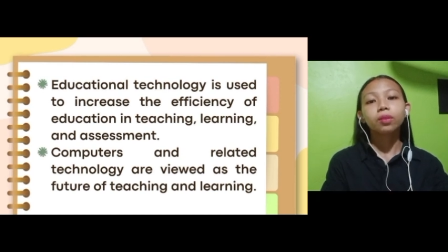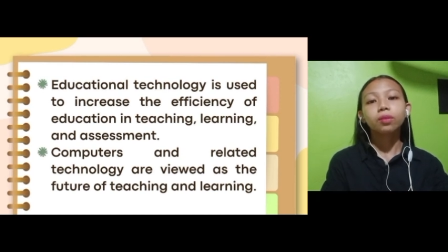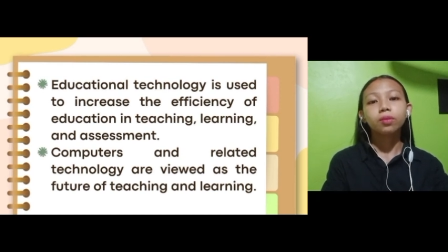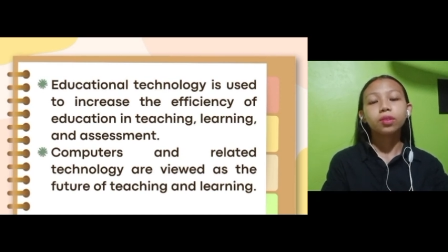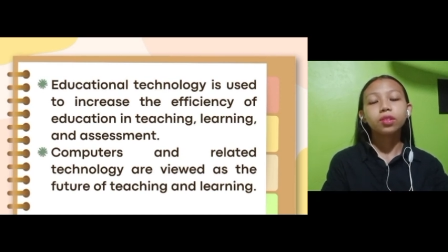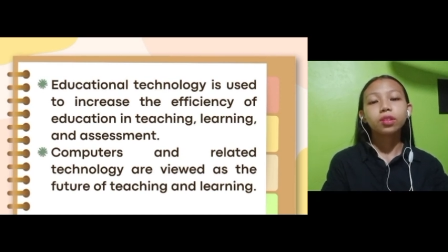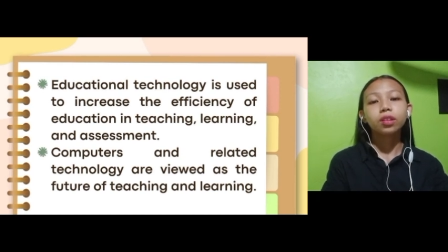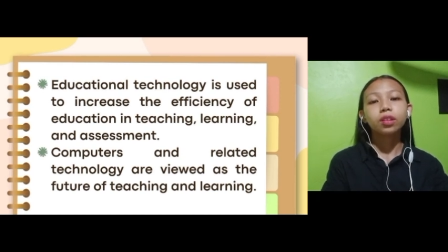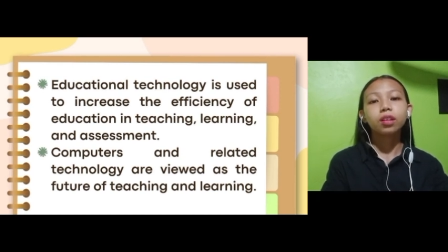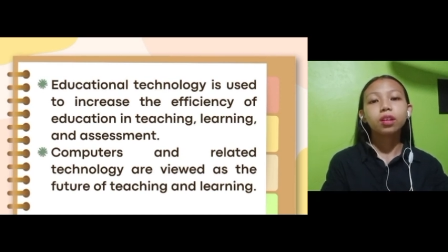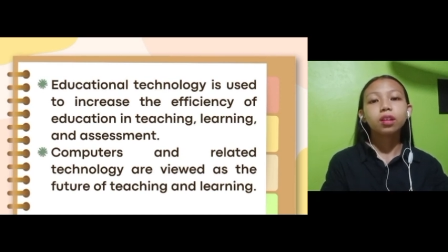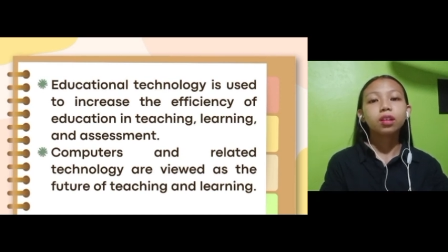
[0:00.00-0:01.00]
which
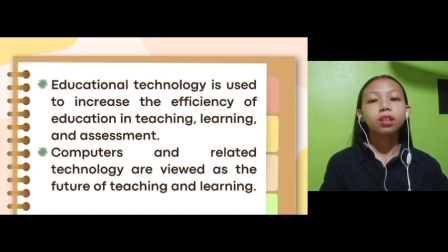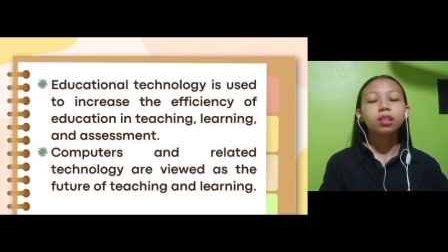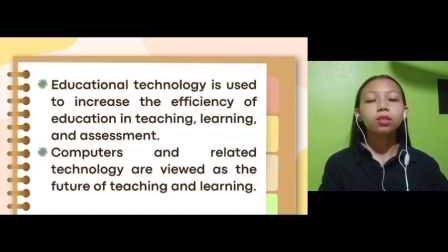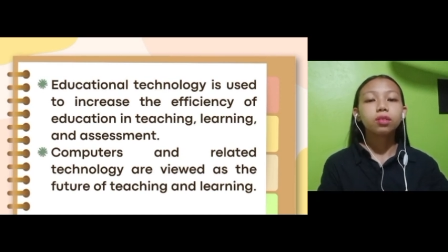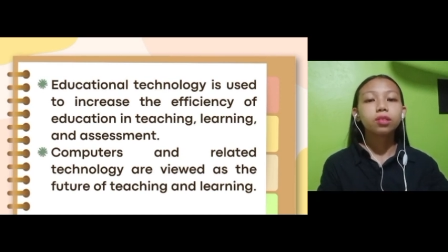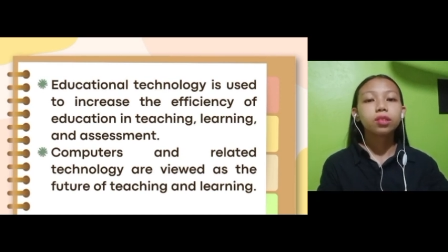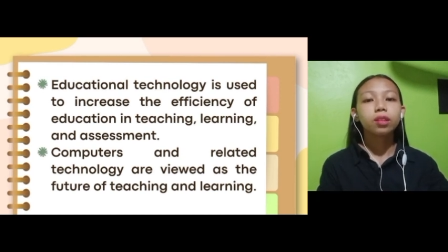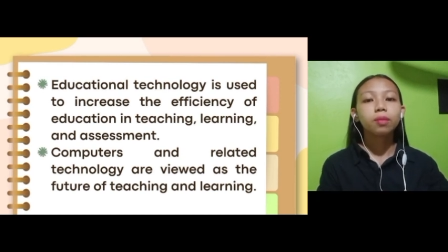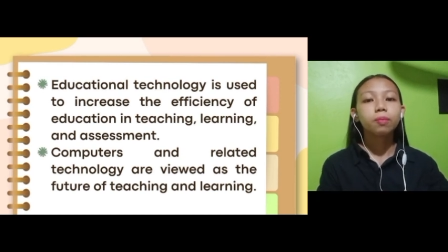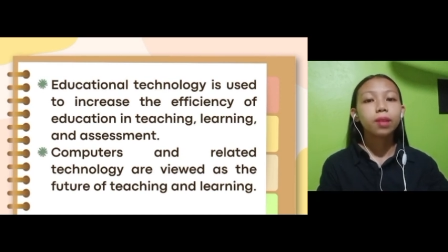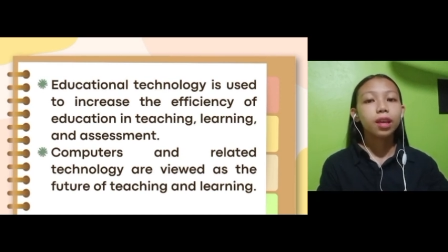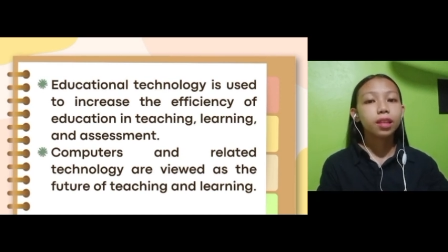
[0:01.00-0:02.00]
includes the
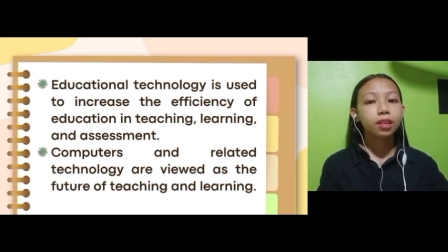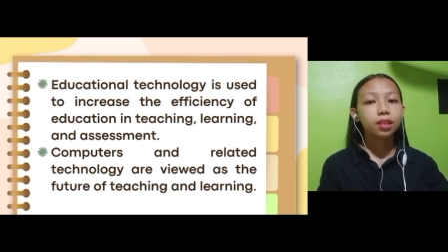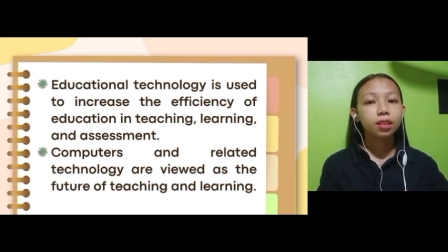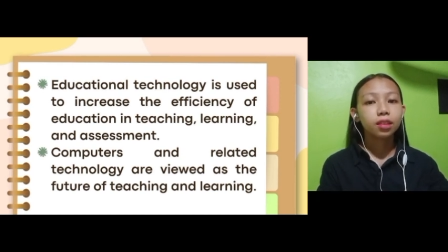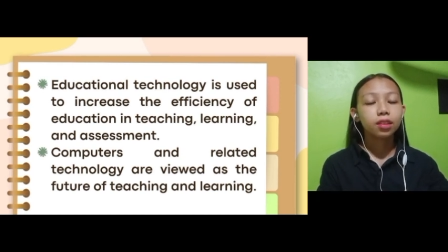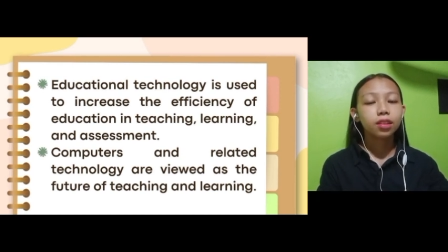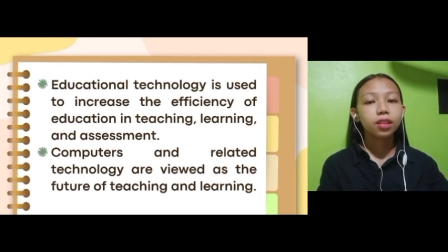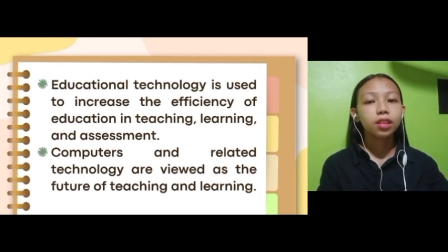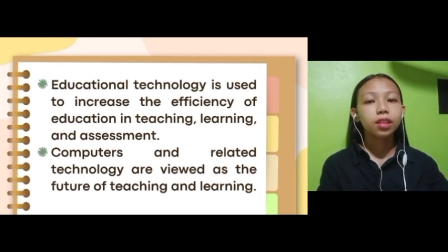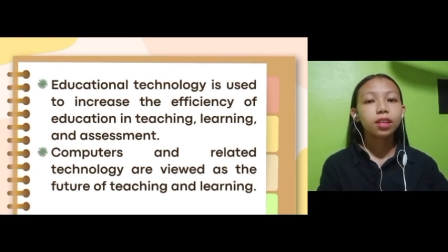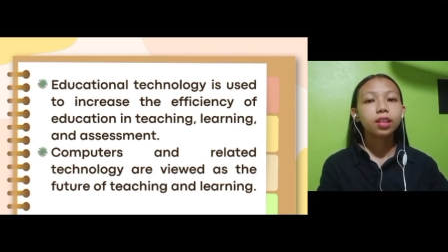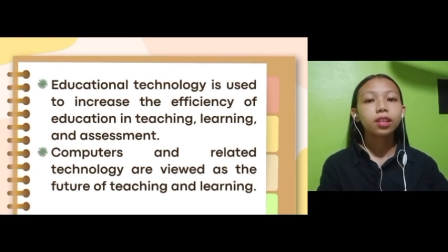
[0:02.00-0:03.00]
blended
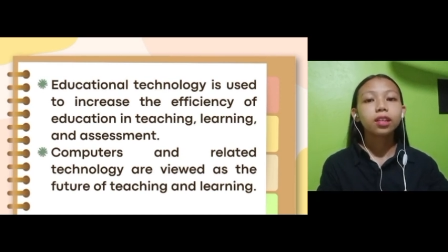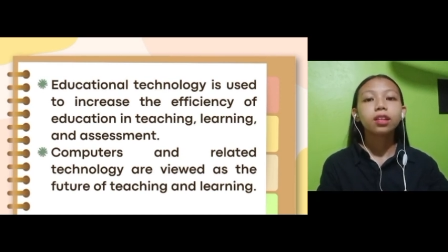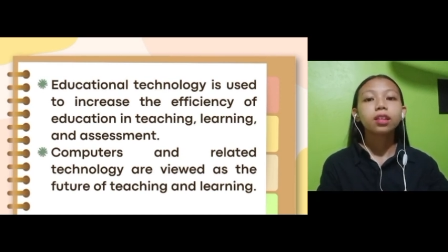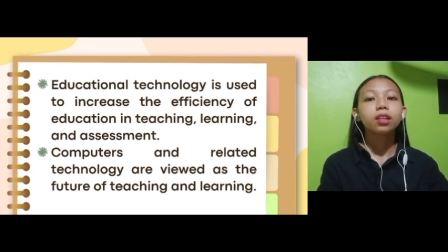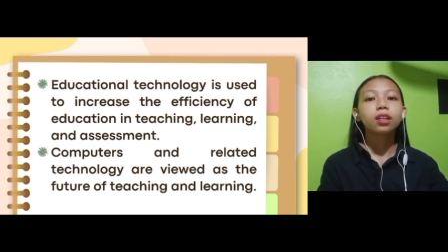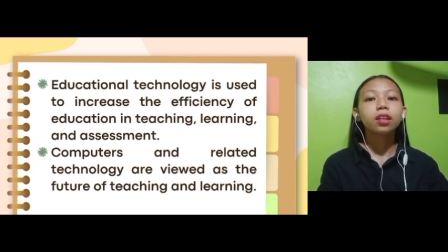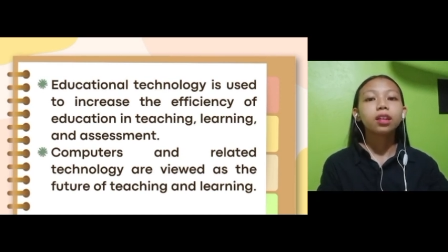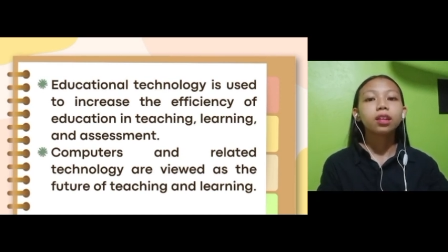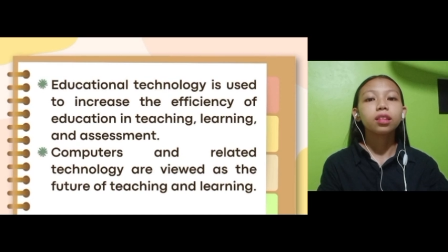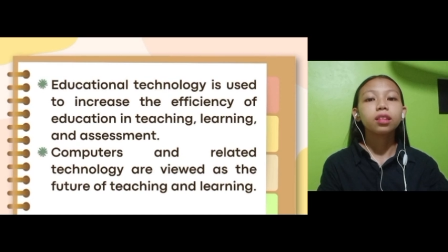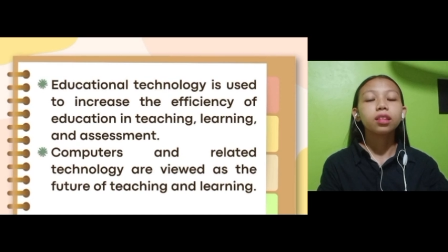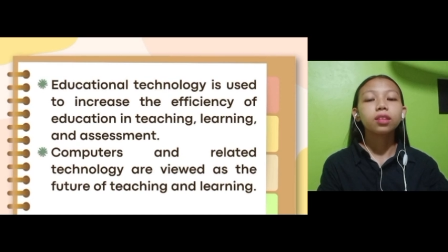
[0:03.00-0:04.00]
learning,
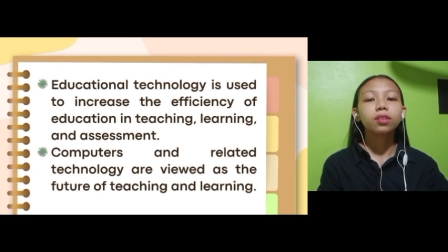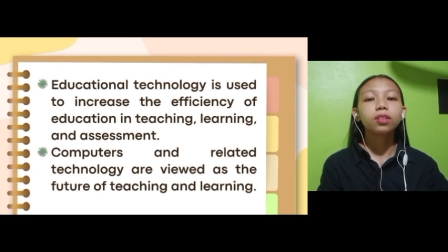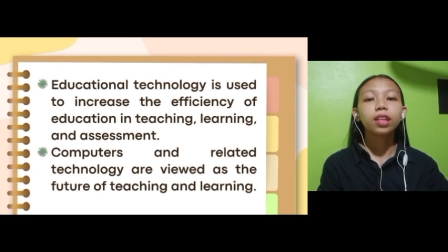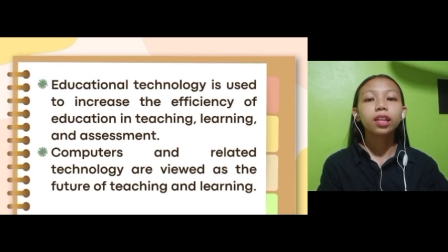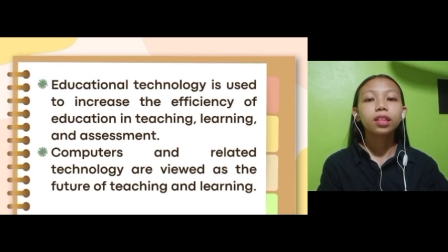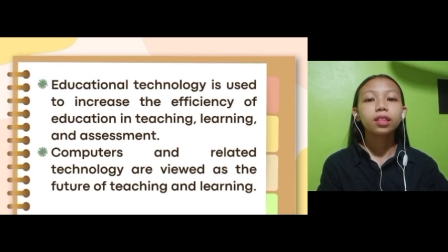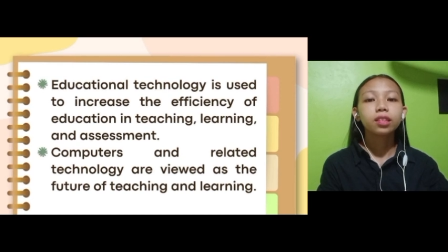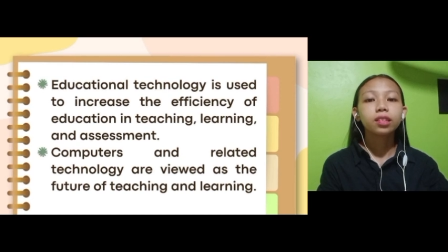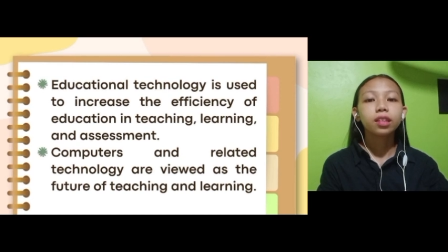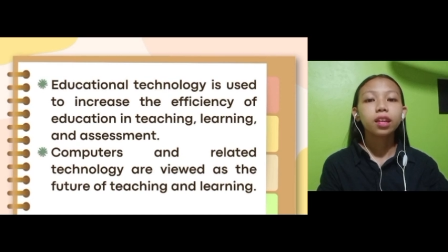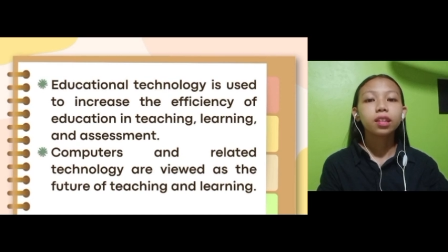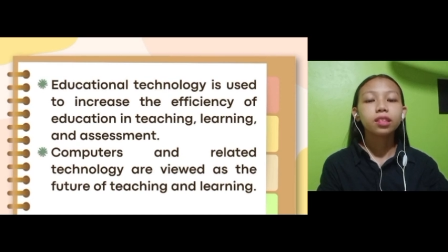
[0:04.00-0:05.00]
the online
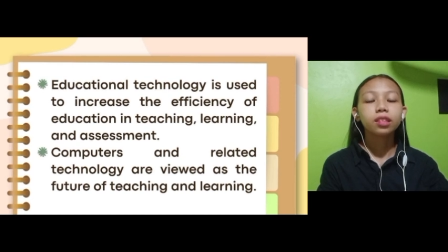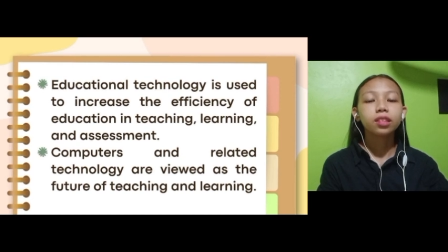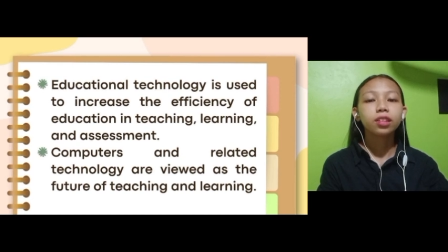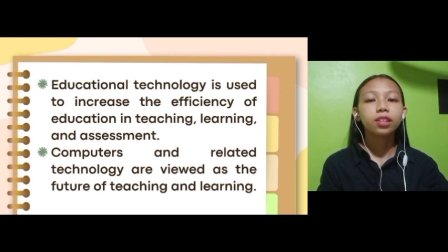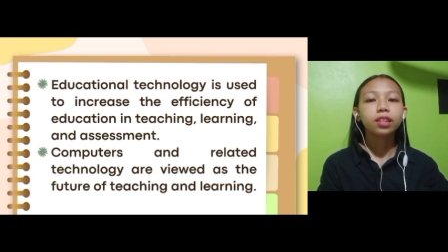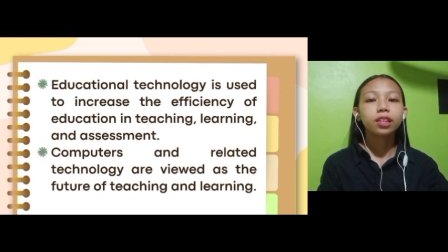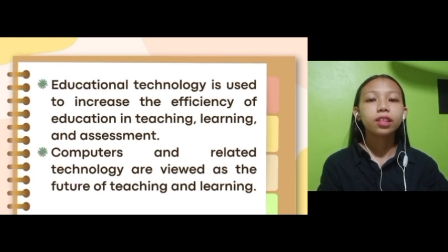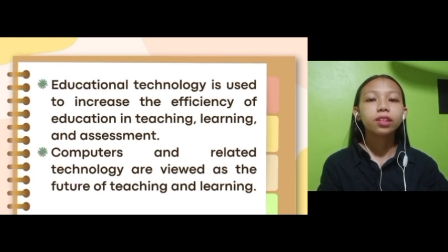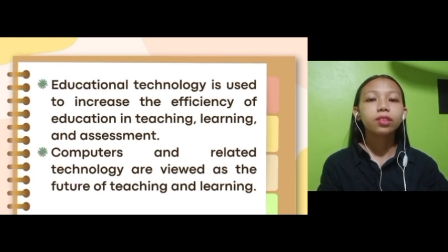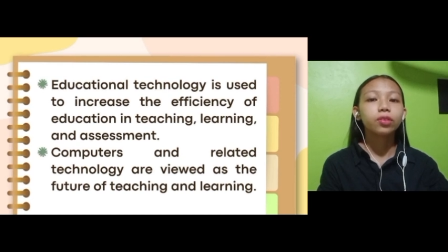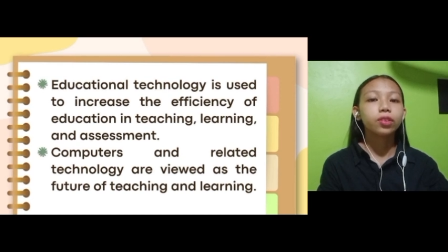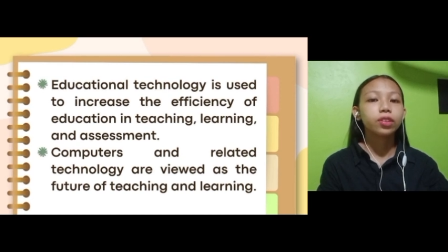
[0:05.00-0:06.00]
distance learning,
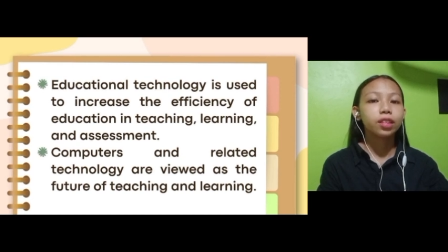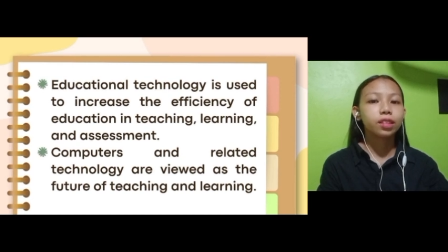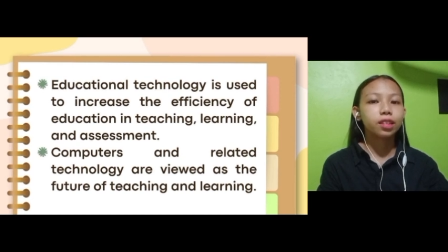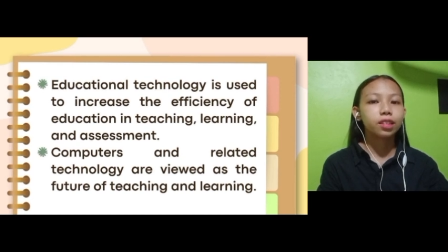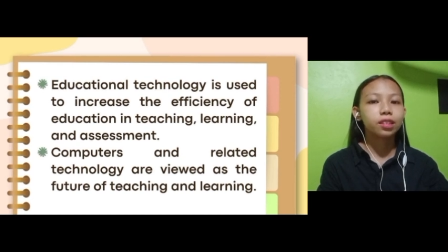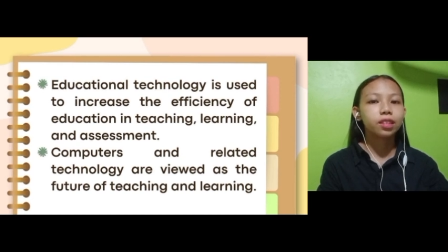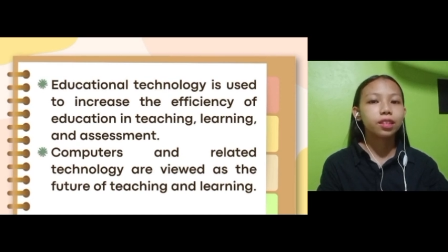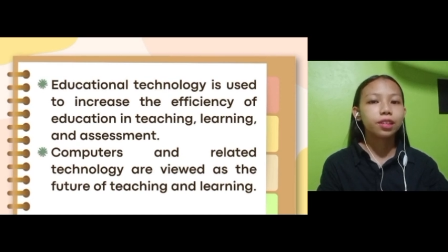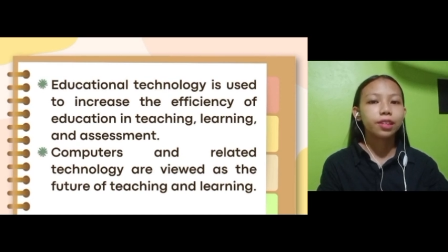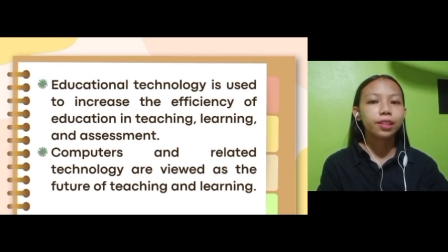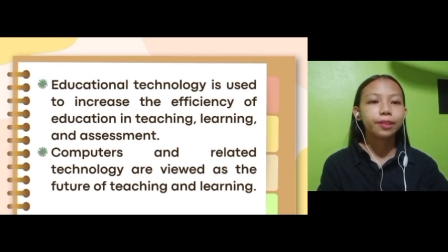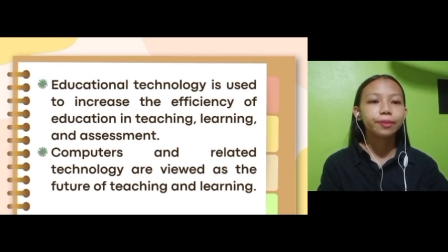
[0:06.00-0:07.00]
or distance
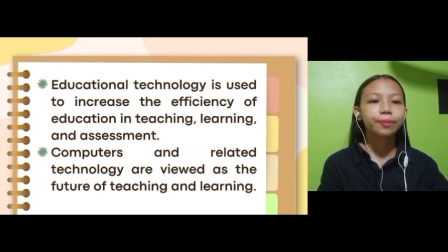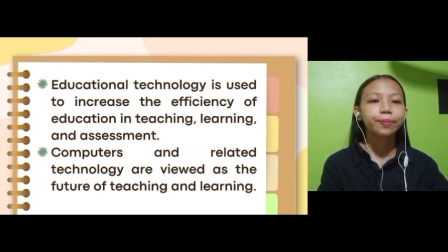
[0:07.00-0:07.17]
learning.